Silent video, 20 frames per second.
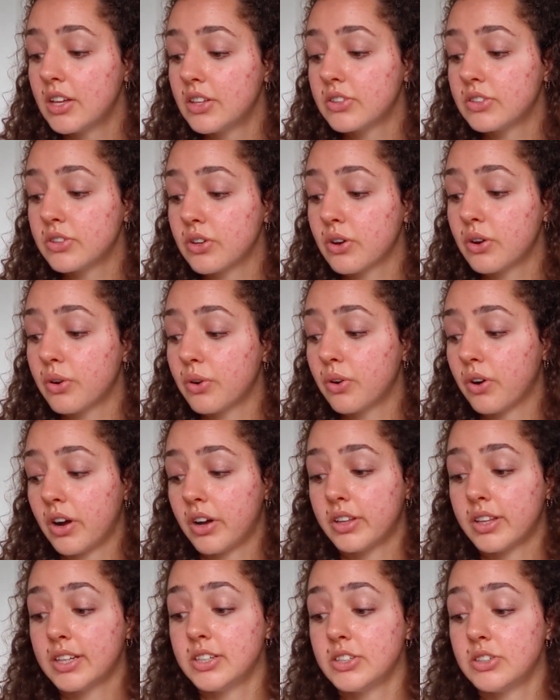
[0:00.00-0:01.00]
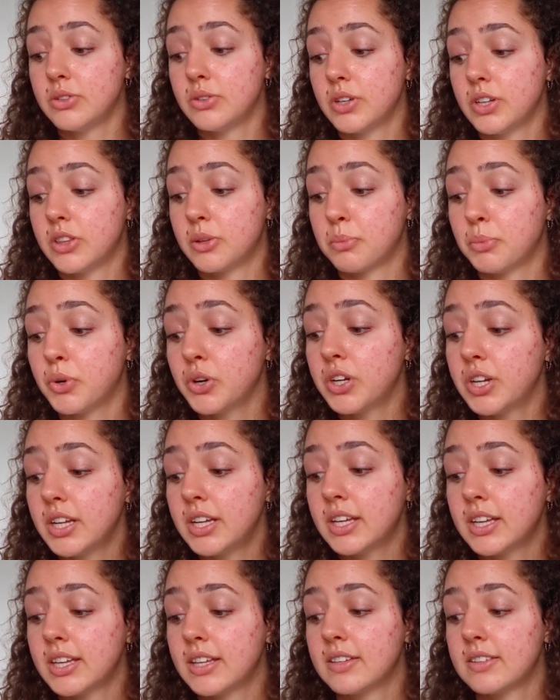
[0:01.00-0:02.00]
So all I do in the
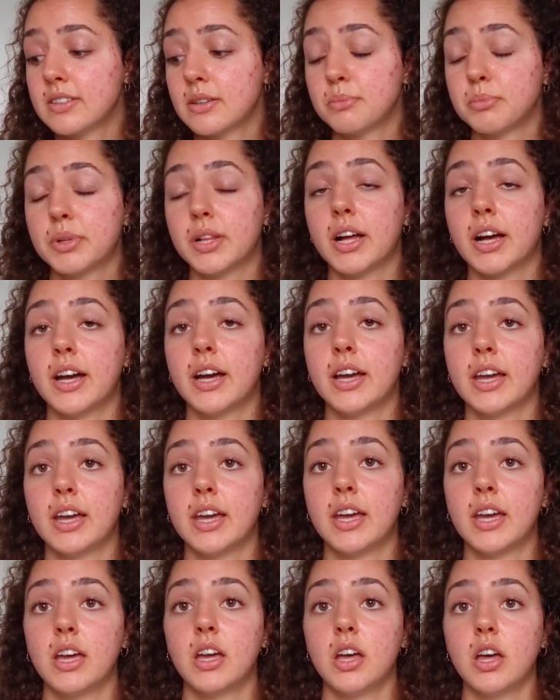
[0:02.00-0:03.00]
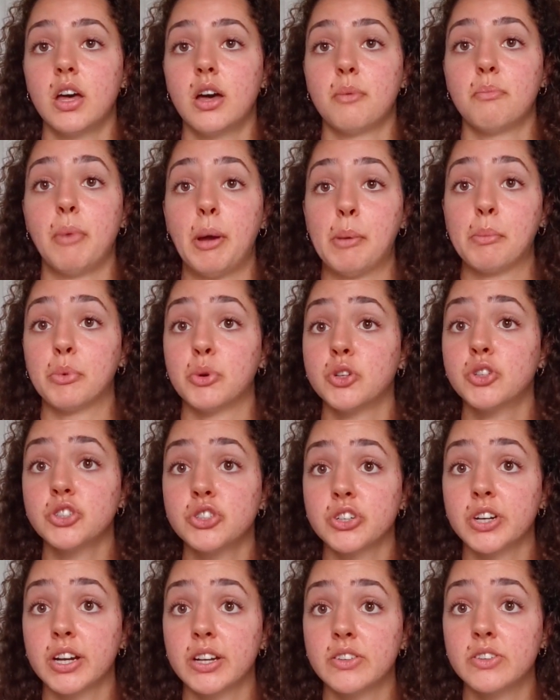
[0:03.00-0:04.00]
morning is apply my
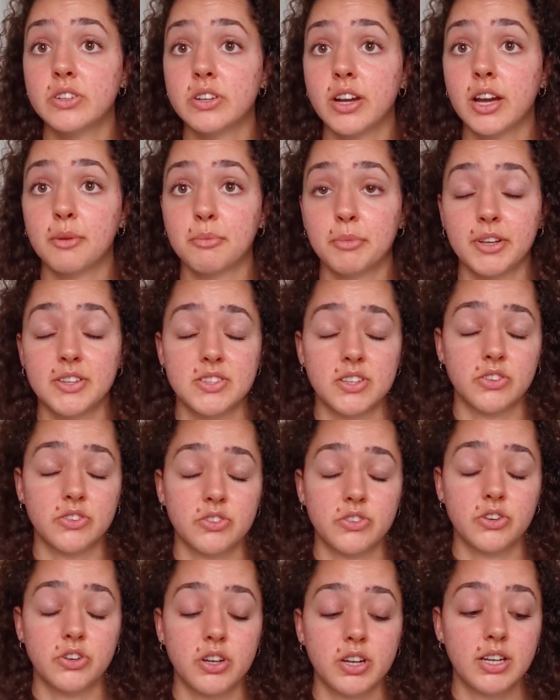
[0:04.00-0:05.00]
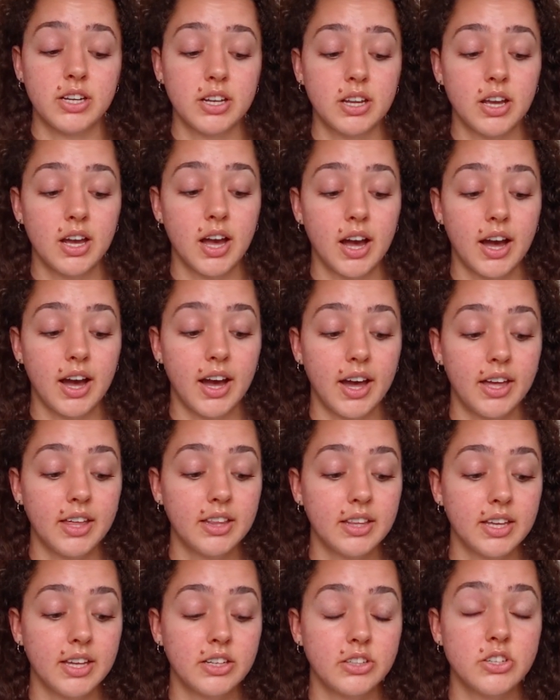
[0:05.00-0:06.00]
moisturizer and my sunscreen. I
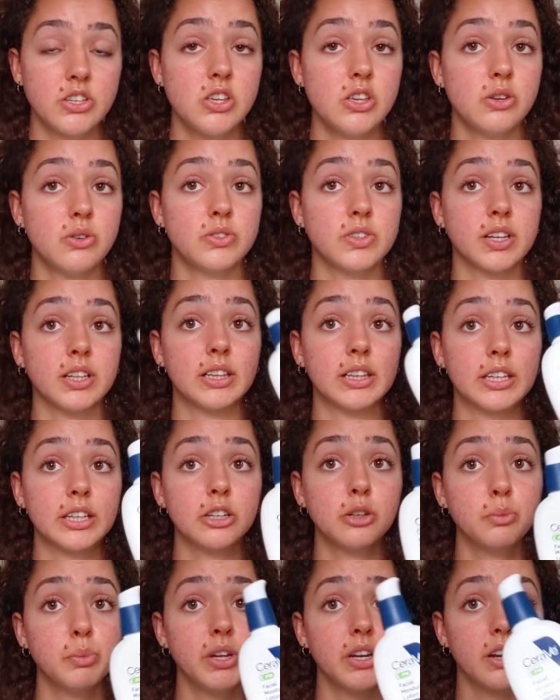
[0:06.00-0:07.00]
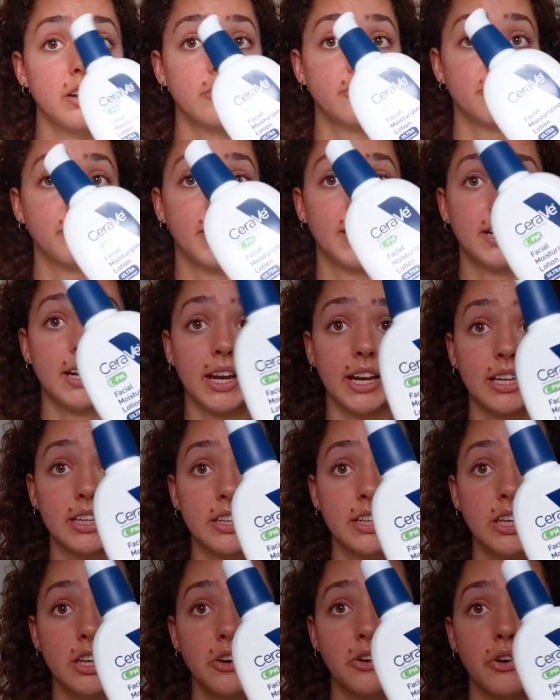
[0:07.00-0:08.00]
like to use a little bit of my
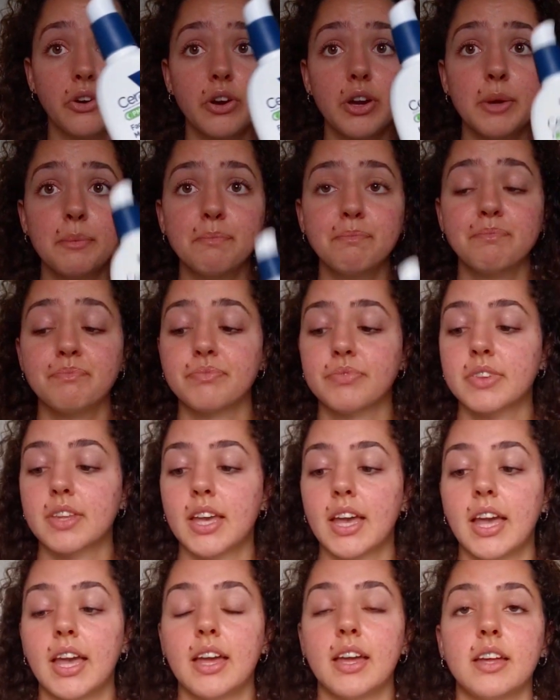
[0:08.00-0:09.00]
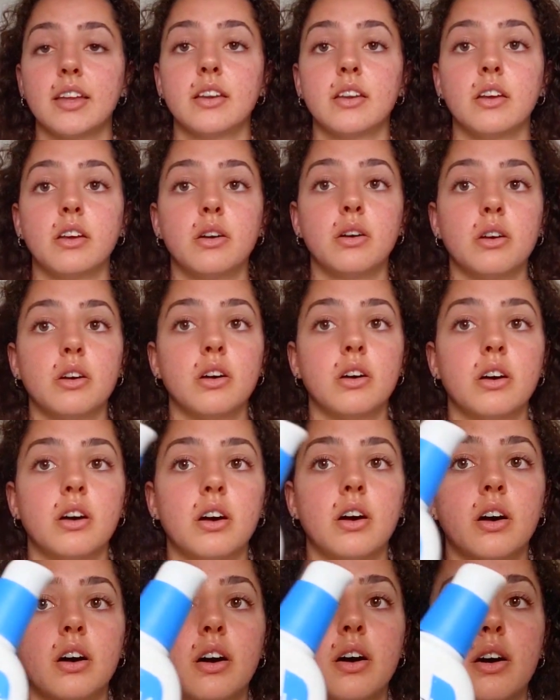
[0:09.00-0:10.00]
nightly cream and
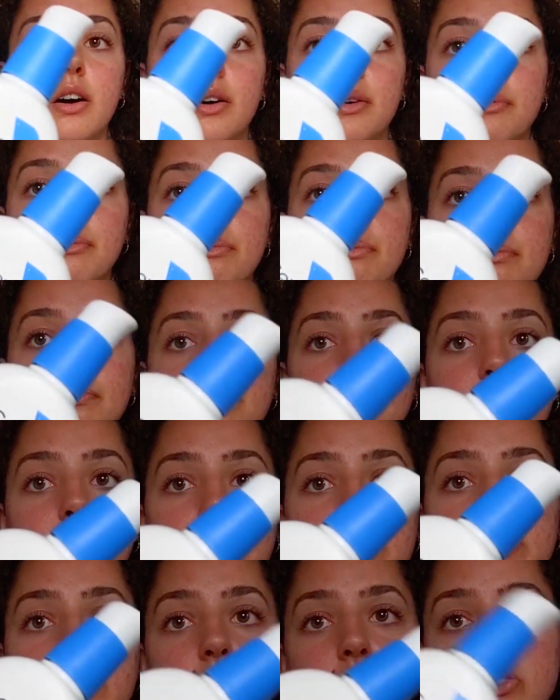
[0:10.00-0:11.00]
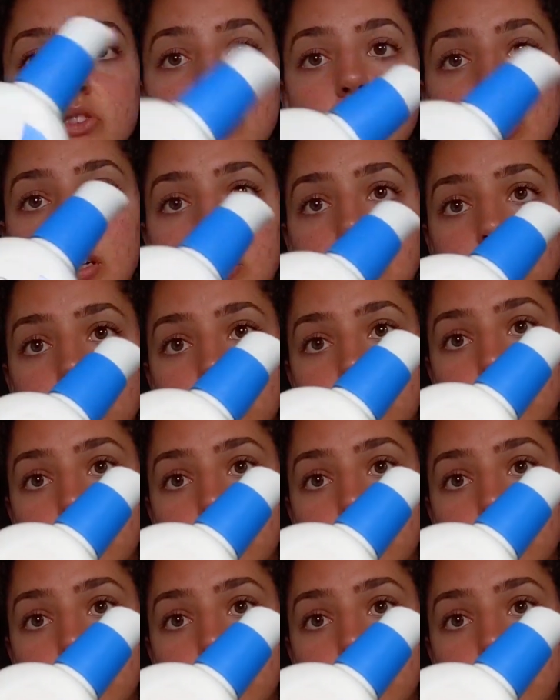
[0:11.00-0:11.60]
my sunscreen